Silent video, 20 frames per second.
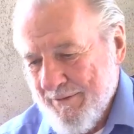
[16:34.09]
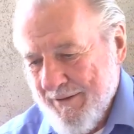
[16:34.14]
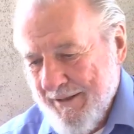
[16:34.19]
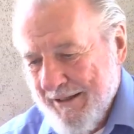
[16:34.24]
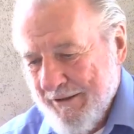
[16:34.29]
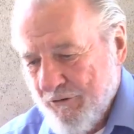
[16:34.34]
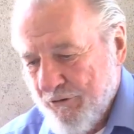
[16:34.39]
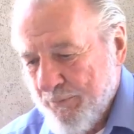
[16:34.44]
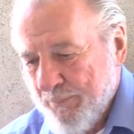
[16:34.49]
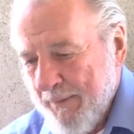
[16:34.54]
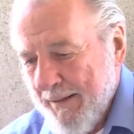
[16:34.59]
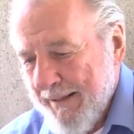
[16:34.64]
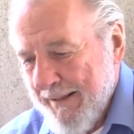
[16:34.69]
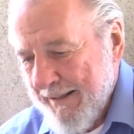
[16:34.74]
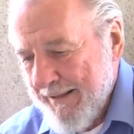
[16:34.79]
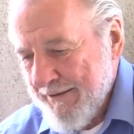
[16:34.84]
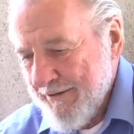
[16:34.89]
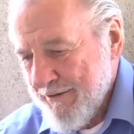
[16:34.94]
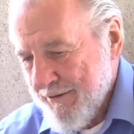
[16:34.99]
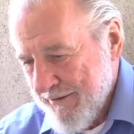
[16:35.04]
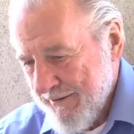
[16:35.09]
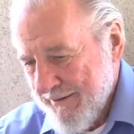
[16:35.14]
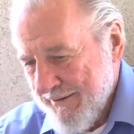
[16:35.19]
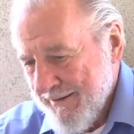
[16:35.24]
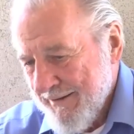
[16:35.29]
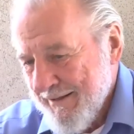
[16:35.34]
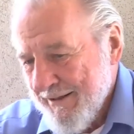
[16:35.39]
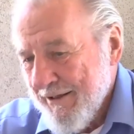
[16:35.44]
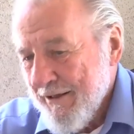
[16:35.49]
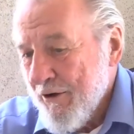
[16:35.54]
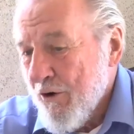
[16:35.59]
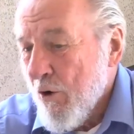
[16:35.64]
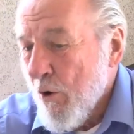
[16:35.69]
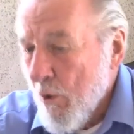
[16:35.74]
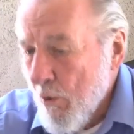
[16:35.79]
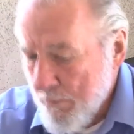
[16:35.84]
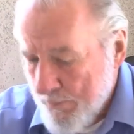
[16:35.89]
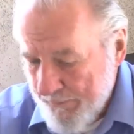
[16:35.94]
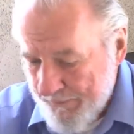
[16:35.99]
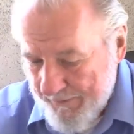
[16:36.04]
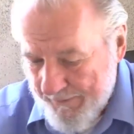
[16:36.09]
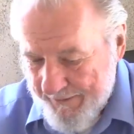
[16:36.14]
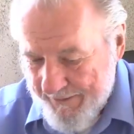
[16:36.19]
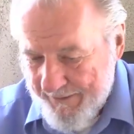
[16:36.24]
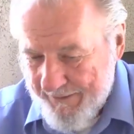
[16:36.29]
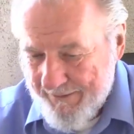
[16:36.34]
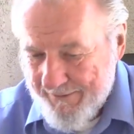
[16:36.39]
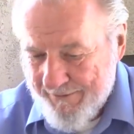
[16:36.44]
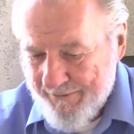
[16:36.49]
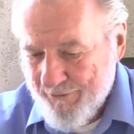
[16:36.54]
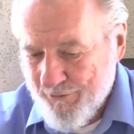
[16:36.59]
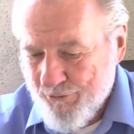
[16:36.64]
explained openly